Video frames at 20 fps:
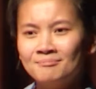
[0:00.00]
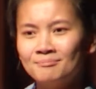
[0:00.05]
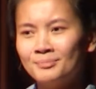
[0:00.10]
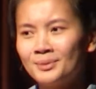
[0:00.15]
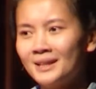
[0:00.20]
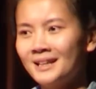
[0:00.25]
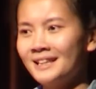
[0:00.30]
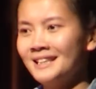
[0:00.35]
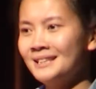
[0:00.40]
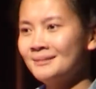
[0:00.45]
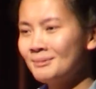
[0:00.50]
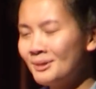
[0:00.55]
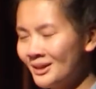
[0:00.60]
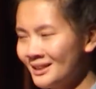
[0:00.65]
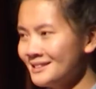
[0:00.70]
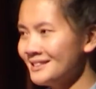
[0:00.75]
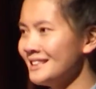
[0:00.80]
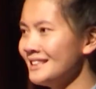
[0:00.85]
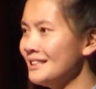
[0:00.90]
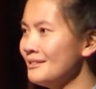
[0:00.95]
But I am
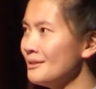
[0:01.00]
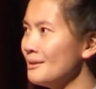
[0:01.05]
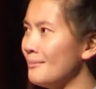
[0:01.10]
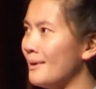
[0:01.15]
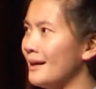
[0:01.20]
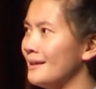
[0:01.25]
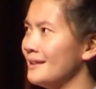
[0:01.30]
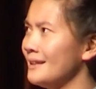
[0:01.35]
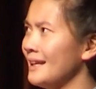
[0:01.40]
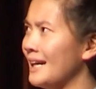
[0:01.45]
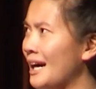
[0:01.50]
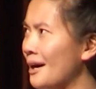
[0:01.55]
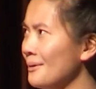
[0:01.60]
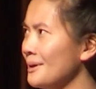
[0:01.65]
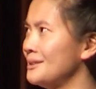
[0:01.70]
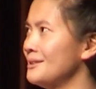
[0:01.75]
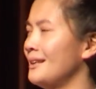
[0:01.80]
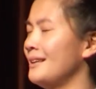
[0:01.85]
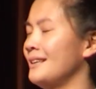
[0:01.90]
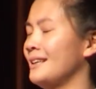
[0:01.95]
constantly reminded how
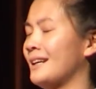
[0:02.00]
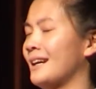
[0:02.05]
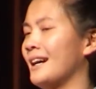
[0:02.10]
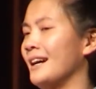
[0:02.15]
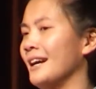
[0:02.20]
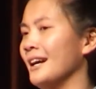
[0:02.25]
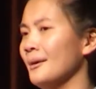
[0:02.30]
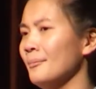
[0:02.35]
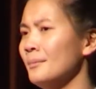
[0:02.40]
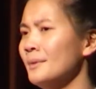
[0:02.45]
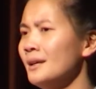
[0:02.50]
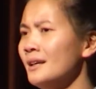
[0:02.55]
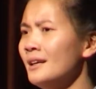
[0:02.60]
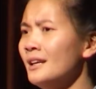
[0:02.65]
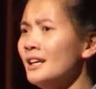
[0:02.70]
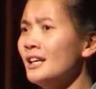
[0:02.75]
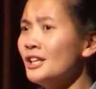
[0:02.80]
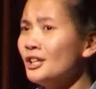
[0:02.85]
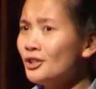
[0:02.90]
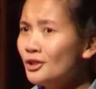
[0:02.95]
exotic I am.
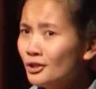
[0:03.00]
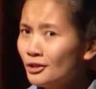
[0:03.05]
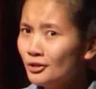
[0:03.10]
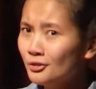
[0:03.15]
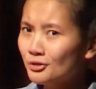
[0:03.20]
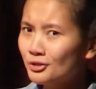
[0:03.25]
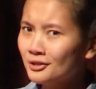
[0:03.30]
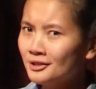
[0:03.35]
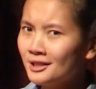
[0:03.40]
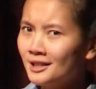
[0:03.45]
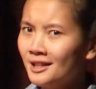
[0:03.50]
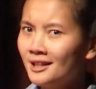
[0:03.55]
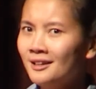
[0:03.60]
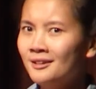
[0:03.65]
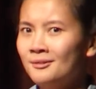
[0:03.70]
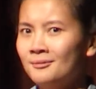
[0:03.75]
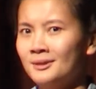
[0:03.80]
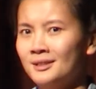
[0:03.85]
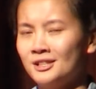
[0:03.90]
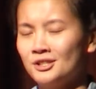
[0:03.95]

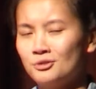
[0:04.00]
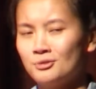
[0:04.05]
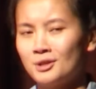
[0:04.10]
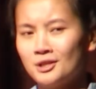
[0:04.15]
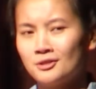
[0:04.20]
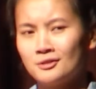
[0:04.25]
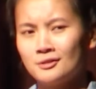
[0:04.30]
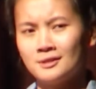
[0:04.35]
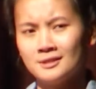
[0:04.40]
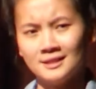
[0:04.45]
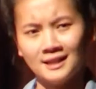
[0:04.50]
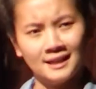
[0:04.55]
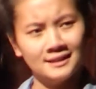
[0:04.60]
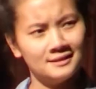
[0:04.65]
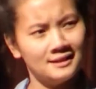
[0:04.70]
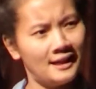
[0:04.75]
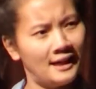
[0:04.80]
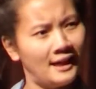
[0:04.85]
Usually, when a stranger decides to